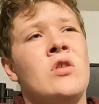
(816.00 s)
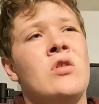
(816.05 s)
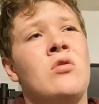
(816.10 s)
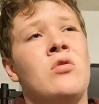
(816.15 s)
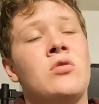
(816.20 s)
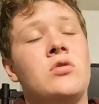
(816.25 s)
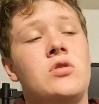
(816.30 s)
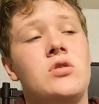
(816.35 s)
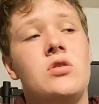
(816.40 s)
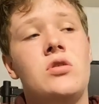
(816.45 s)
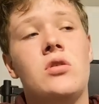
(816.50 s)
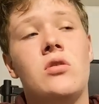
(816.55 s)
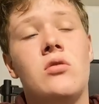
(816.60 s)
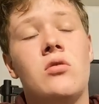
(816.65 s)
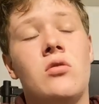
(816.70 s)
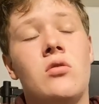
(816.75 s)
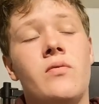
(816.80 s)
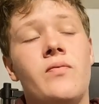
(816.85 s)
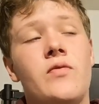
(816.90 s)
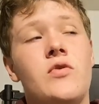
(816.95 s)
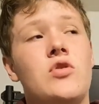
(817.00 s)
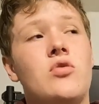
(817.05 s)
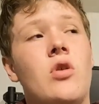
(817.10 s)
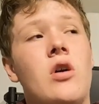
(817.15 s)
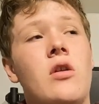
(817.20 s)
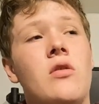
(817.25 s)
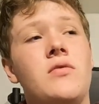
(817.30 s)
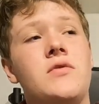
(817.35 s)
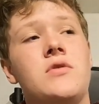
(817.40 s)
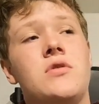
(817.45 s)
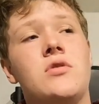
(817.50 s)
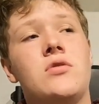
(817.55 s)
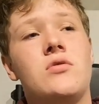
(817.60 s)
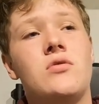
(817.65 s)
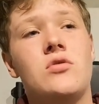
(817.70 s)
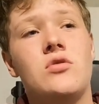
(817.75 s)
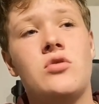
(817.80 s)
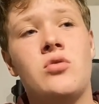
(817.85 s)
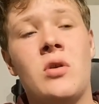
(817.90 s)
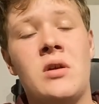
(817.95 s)
or 12 to
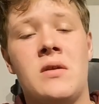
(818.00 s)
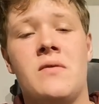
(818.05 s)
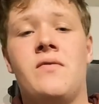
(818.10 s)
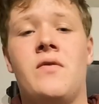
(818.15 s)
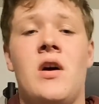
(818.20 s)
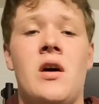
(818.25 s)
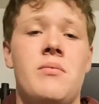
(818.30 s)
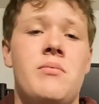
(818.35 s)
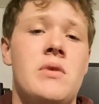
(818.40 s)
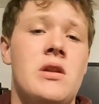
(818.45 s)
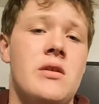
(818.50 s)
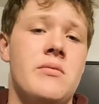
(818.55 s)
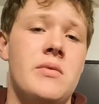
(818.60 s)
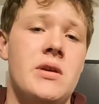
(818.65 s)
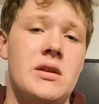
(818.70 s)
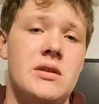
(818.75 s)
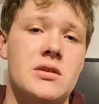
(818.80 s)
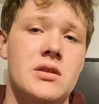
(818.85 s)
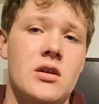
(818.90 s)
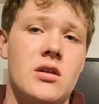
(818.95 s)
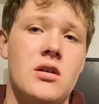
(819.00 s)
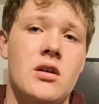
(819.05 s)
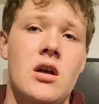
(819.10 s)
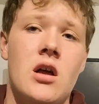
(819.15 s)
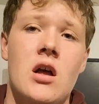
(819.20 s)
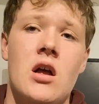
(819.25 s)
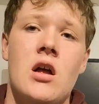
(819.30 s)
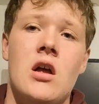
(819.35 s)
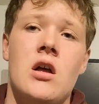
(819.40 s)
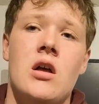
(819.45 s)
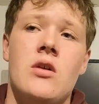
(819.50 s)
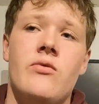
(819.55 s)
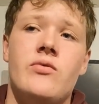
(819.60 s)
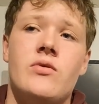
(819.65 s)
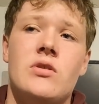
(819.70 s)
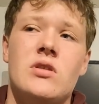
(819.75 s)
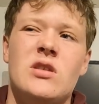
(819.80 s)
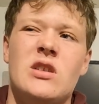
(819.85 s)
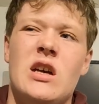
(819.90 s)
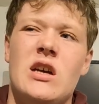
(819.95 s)
25mm,
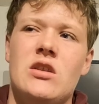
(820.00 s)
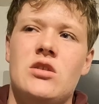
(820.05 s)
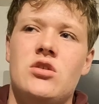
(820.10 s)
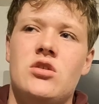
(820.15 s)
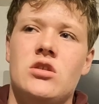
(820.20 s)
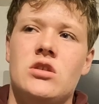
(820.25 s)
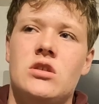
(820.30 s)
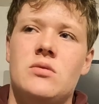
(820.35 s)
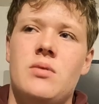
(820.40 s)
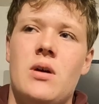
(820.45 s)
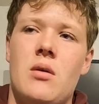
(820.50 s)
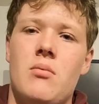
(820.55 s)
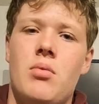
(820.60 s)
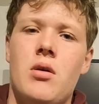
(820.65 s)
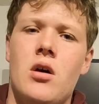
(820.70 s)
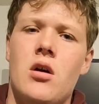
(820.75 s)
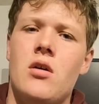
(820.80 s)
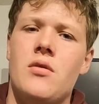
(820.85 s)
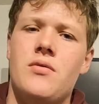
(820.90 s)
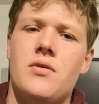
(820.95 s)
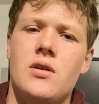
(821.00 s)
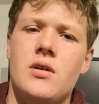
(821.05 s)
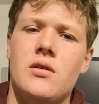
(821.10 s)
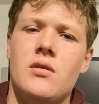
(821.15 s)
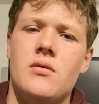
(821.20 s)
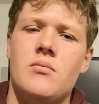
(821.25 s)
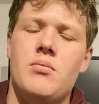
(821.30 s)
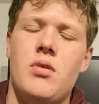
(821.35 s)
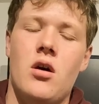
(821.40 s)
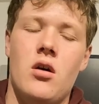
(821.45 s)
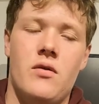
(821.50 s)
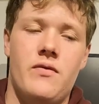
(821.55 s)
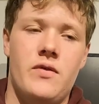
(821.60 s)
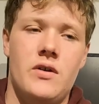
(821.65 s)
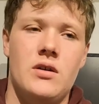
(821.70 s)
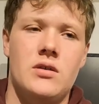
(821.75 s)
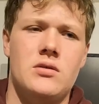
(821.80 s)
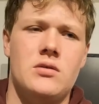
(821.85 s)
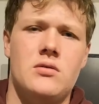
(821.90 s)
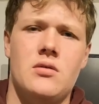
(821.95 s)
because that is just about perfect.
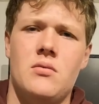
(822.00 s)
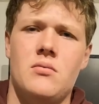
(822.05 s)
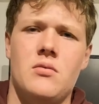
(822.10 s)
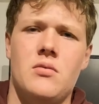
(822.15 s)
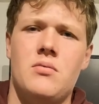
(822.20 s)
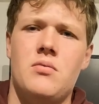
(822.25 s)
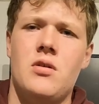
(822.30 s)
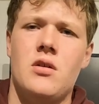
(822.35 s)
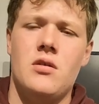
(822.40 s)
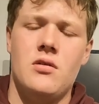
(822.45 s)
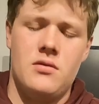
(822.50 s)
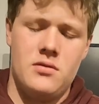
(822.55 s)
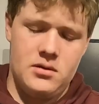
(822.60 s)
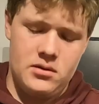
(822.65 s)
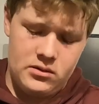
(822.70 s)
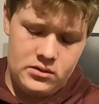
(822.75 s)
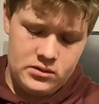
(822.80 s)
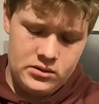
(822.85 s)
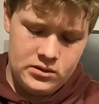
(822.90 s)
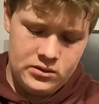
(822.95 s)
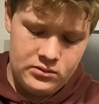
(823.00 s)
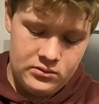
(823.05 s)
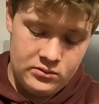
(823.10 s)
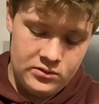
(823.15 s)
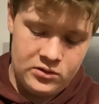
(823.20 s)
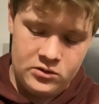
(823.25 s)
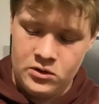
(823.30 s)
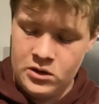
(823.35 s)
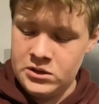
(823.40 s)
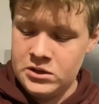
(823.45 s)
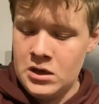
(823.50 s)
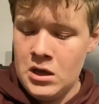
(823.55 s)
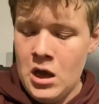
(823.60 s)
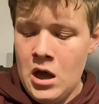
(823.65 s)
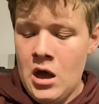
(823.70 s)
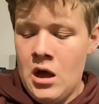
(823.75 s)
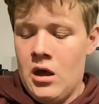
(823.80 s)
That's crazy.